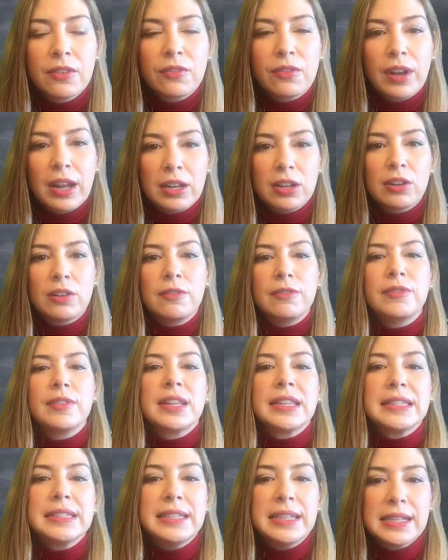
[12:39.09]
Rudolf
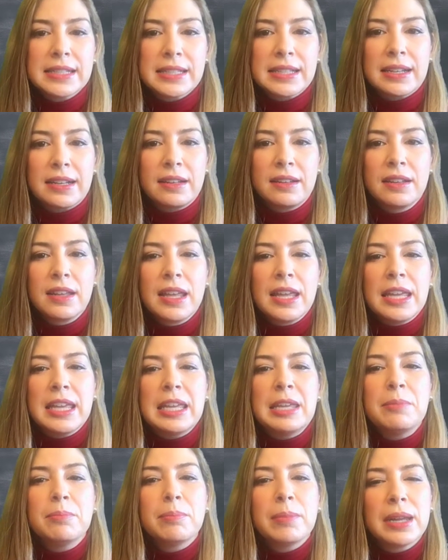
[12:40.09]
Diesel
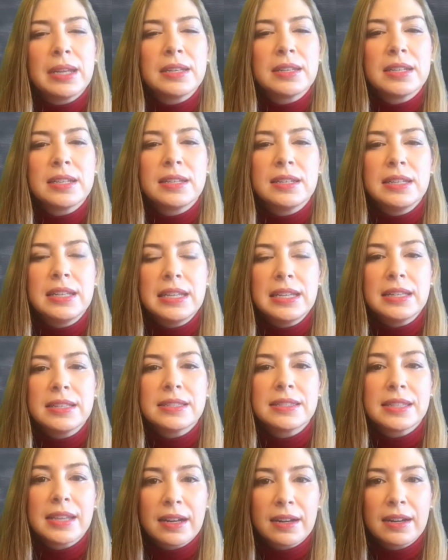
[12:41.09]
invented the
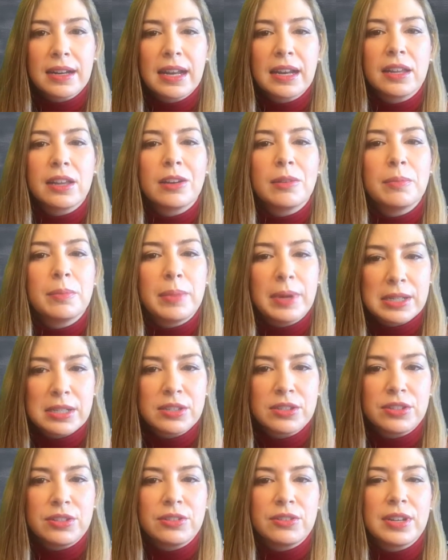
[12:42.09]
internal
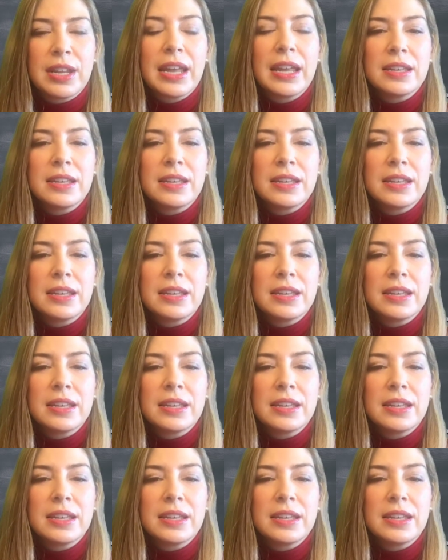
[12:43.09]
combustion